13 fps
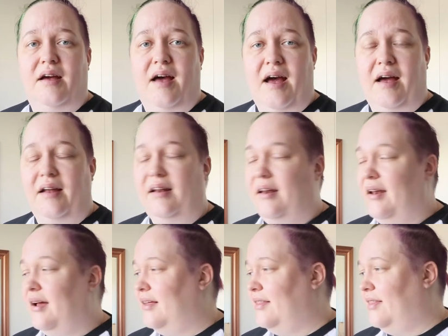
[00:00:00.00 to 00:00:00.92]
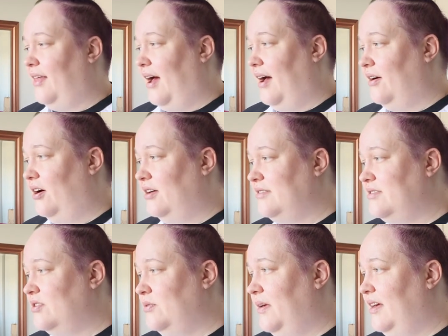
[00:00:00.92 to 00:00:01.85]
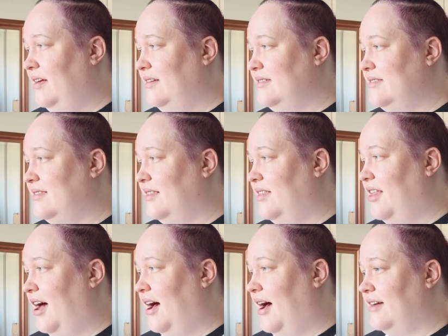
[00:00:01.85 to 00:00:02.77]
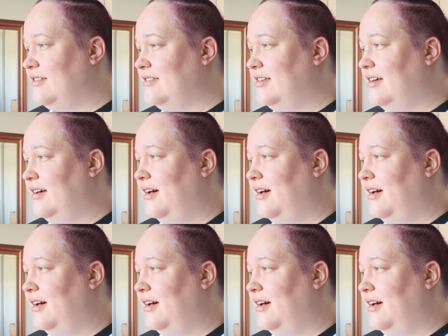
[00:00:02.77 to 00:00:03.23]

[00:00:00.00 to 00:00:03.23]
And that also means that